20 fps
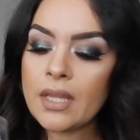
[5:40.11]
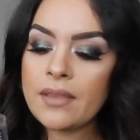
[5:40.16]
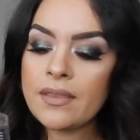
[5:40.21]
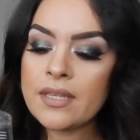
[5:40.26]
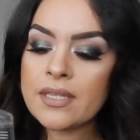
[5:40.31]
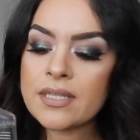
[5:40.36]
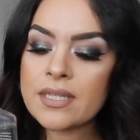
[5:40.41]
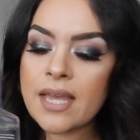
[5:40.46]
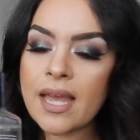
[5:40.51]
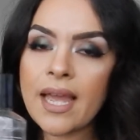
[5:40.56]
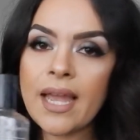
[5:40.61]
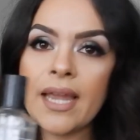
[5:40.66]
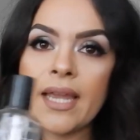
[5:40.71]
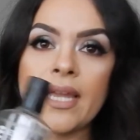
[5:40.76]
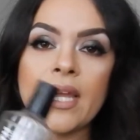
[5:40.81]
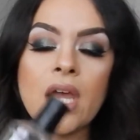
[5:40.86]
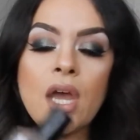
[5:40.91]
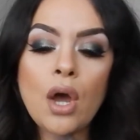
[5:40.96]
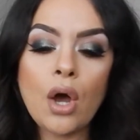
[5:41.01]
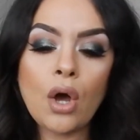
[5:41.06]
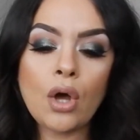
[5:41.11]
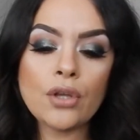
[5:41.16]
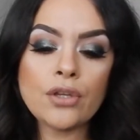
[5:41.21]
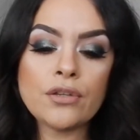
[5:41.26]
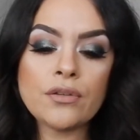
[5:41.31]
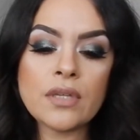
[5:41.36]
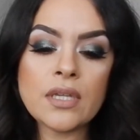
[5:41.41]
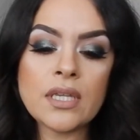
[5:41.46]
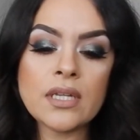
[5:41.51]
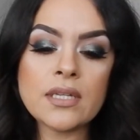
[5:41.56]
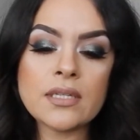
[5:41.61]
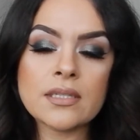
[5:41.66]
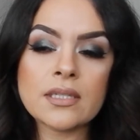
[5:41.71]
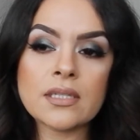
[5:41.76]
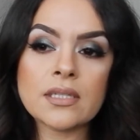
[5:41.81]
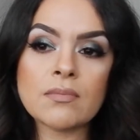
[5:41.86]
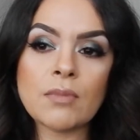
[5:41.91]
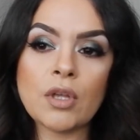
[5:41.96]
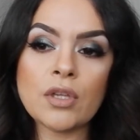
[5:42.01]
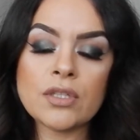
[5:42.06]
This guy, all you need is
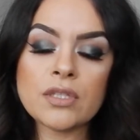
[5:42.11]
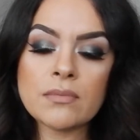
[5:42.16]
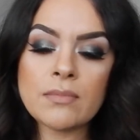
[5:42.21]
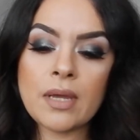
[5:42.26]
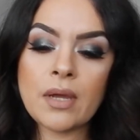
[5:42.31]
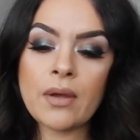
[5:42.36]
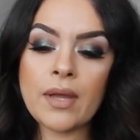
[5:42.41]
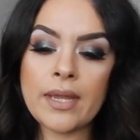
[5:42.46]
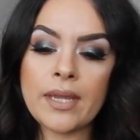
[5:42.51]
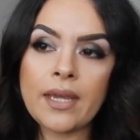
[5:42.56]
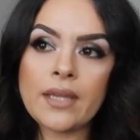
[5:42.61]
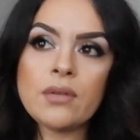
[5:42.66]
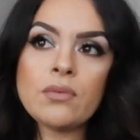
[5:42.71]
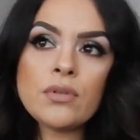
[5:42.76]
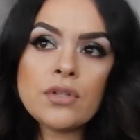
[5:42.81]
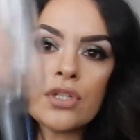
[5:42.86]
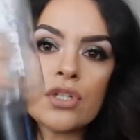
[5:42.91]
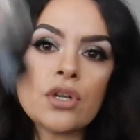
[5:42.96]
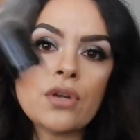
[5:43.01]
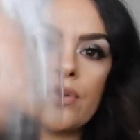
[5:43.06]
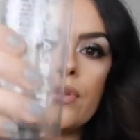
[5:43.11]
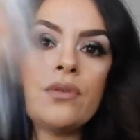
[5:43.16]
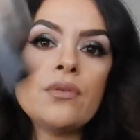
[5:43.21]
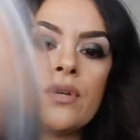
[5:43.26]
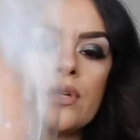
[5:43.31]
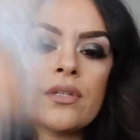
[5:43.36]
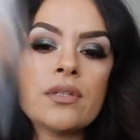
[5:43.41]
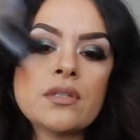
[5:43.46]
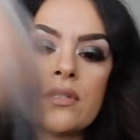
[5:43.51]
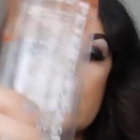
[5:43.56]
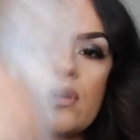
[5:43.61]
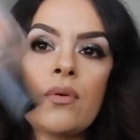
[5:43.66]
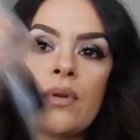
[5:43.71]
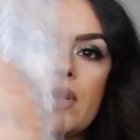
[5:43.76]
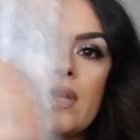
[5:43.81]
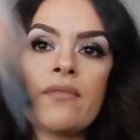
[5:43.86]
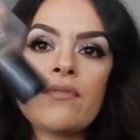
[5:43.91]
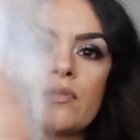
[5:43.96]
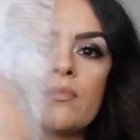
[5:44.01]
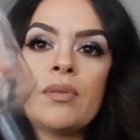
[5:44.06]
the smallest amount. I kind of want to show you because no
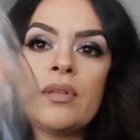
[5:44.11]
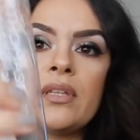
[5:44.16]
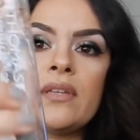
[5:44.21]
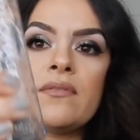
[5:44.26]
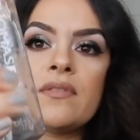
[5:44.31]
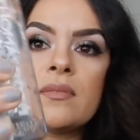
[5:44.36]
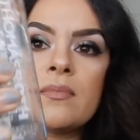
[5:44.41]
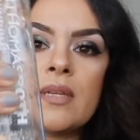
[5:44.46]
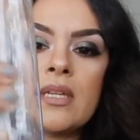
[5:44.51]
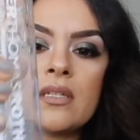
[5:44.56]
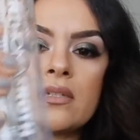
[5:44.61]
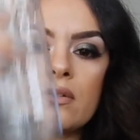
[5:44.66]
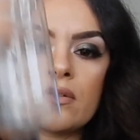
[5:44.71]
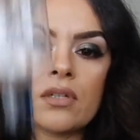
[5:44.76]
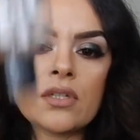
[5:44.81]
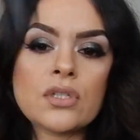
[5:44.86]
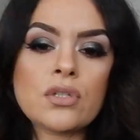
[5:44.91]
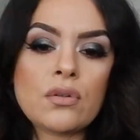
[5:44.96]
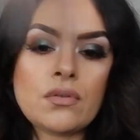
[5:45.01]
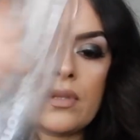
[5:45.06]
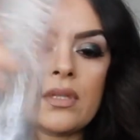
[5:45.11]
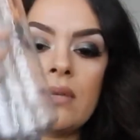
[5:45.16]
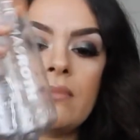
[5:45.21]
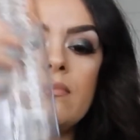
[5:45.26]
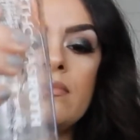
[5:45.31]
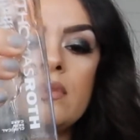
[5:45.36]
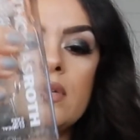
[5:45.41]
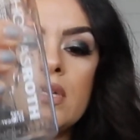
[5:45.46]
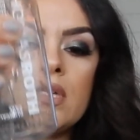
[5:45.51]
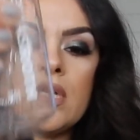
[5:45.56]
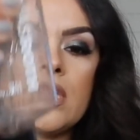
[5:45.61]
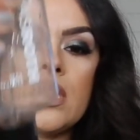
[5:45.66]
one ever believes me until I show them.